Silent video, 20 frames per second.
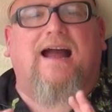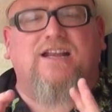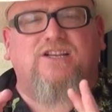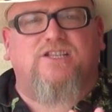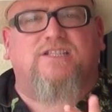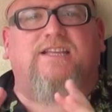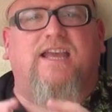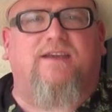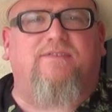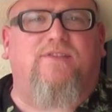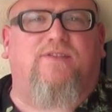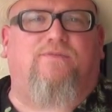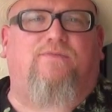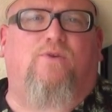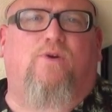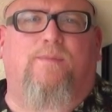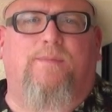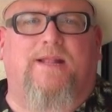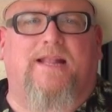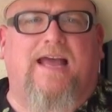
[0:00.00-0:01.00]
I just gave you the
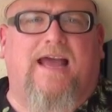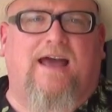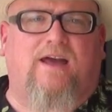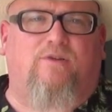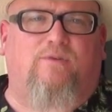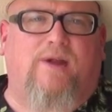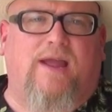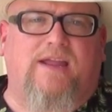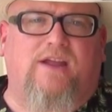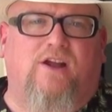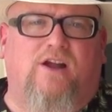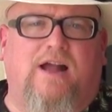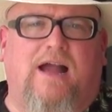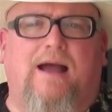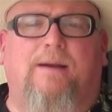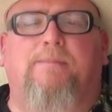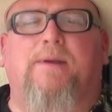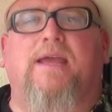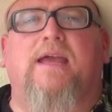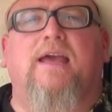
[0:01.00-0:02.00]
formula how to write your
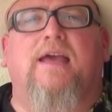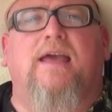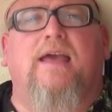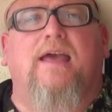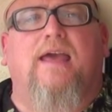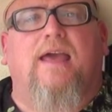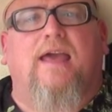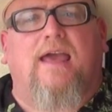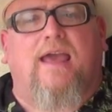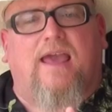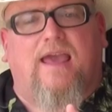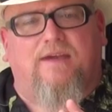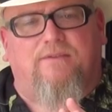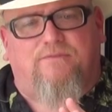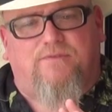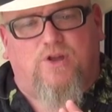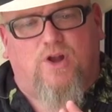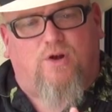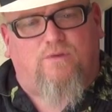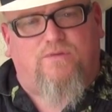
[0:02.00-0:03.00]
copy.
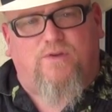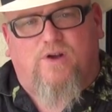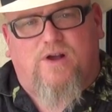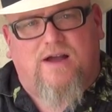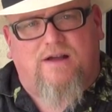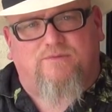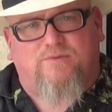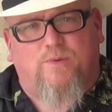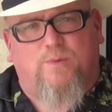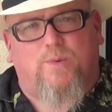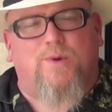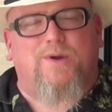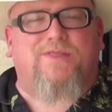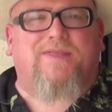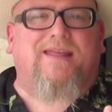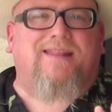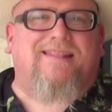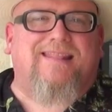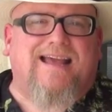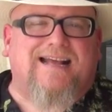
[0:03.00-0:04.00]
If you don't feel comfortable with
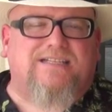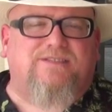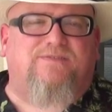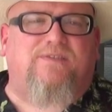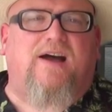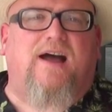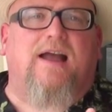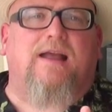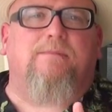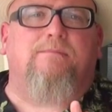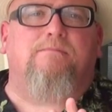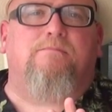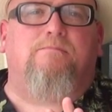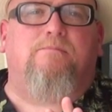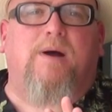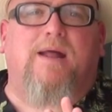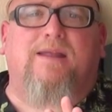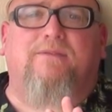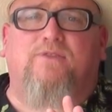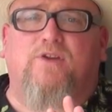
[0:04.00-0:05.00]
it, that's fine.
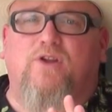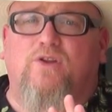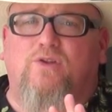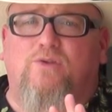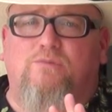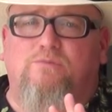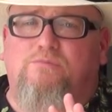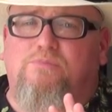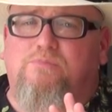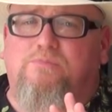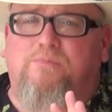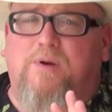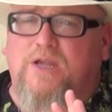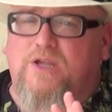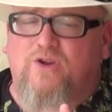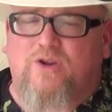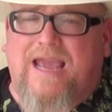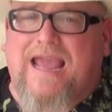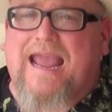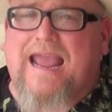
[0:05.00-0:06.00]
But you
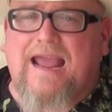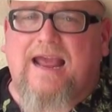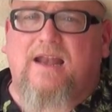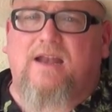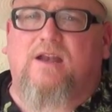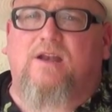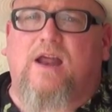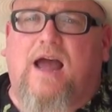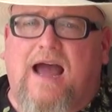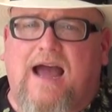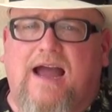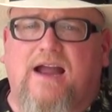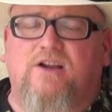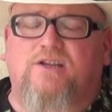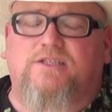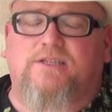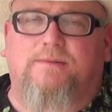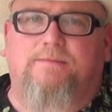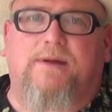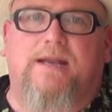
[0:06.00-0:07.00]
can't hire
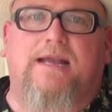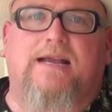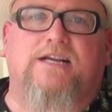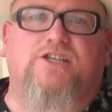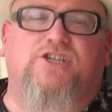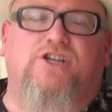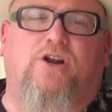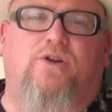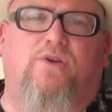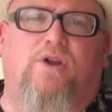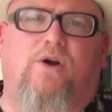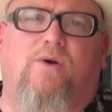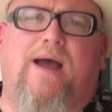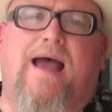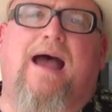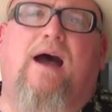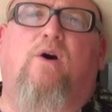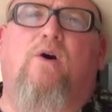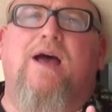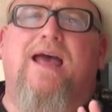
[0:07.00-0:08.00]
somebody because you don't know
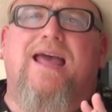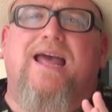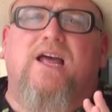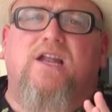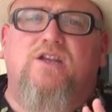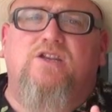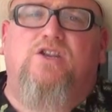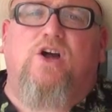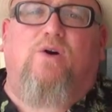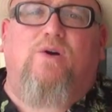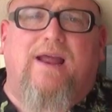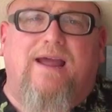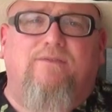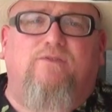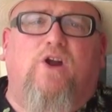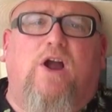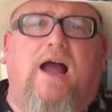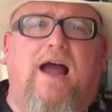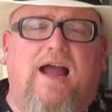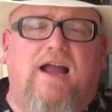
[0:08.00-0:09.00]
how. Don't
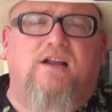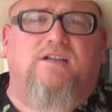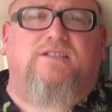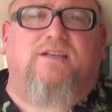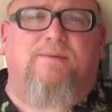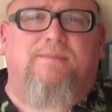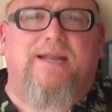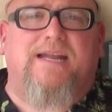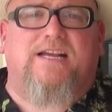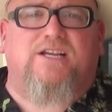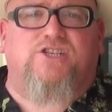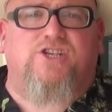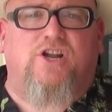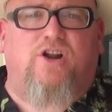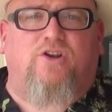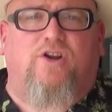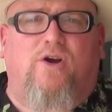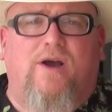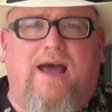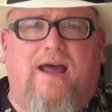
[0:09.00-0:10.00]
ever hire somebody because you
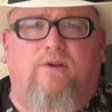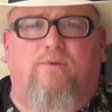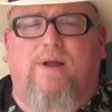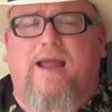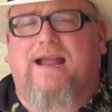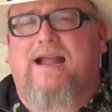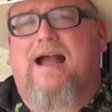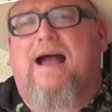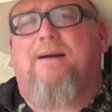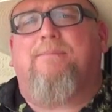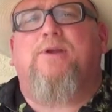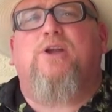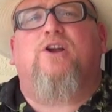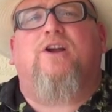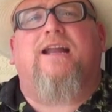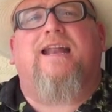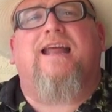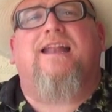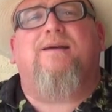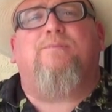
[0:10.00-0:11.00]
don't know how to write copy. You're
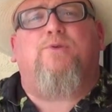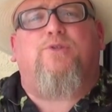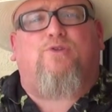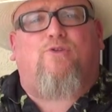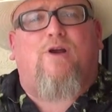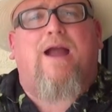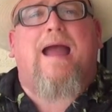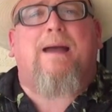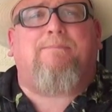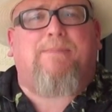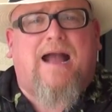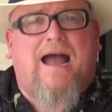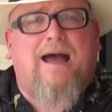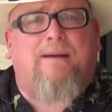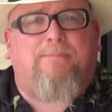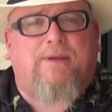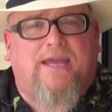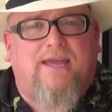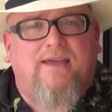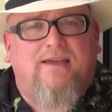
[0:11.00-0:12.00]
going to end up with crap
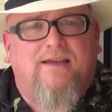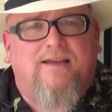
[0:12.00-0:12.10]
copy.